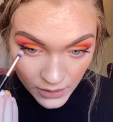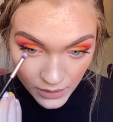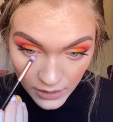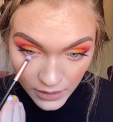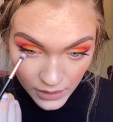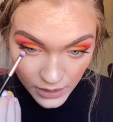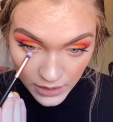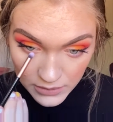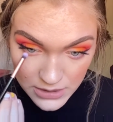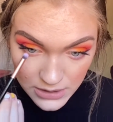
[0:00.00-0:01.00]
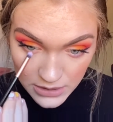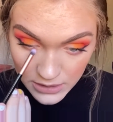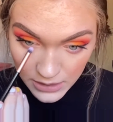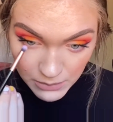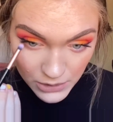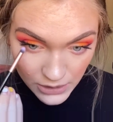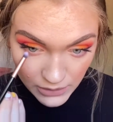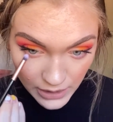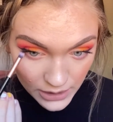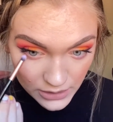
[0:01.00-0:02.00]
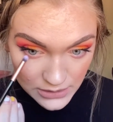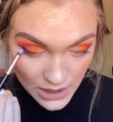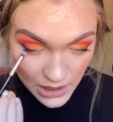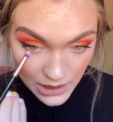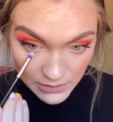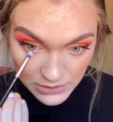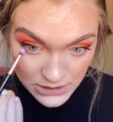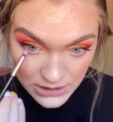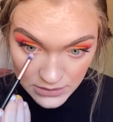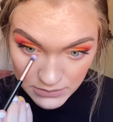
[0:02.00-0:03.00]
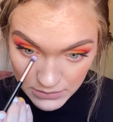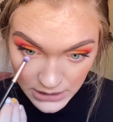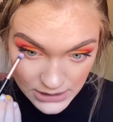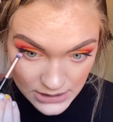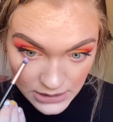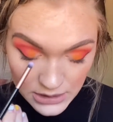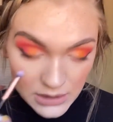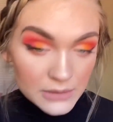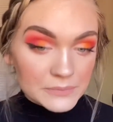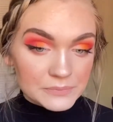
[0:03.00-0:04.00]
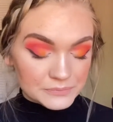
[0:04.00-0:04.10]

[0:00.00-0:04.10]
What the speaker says: and I'm just gonna like put it right on top just to mix it in.